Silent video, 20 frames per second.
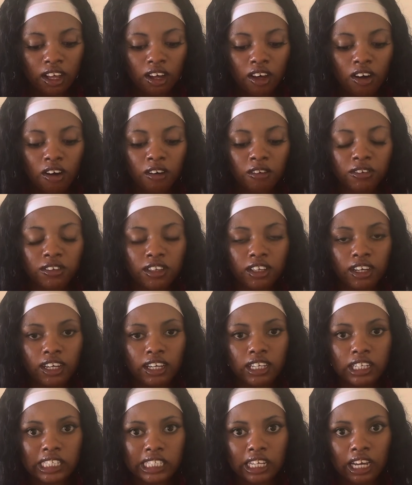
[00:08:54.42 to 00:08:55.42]
of the
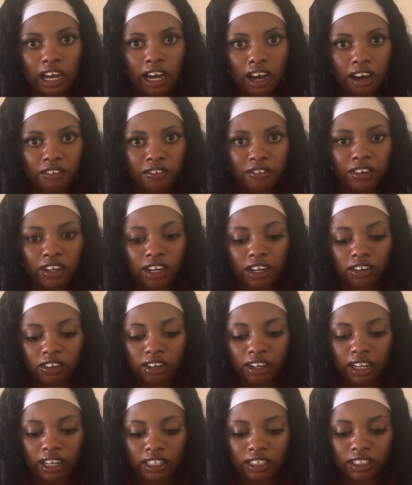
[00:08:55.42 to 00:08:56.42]
India-Africa
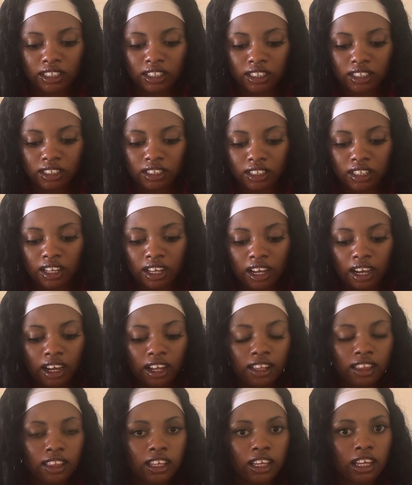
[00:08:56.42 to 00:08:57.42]
relations.
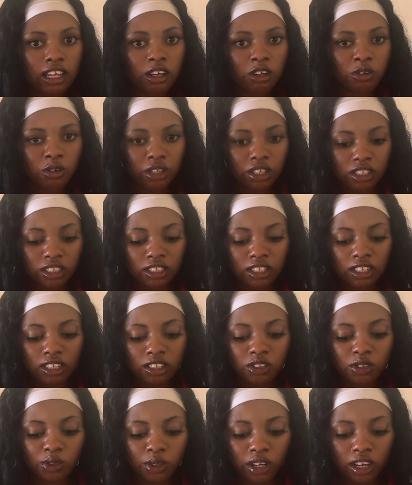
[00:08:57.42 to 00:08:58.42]
The increasing
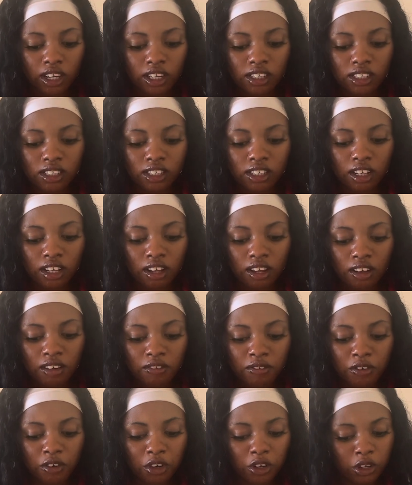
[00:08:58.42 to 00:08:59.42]
trade
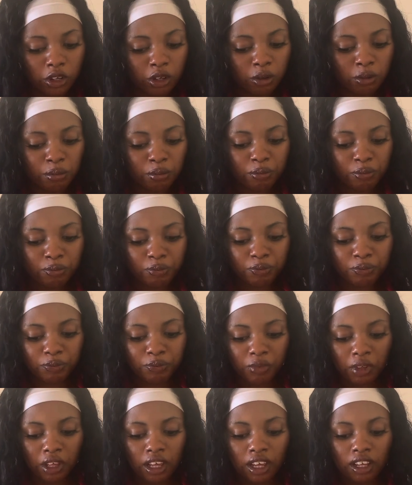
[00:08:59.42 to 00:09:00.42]
volume,
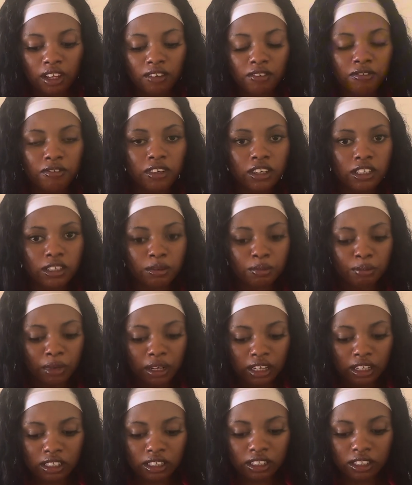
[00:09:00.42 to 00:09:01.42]

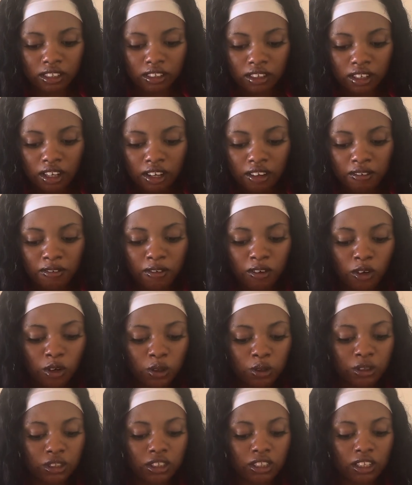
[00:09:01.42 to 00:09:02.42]
investment
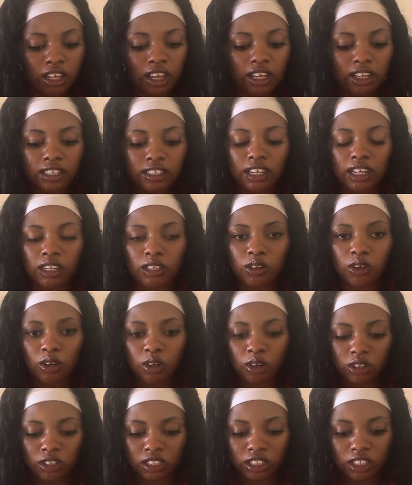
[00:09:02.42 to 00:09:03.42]
flows, and
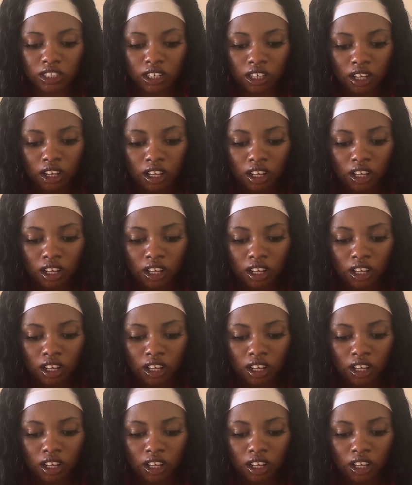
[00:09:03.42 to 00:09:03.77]
technology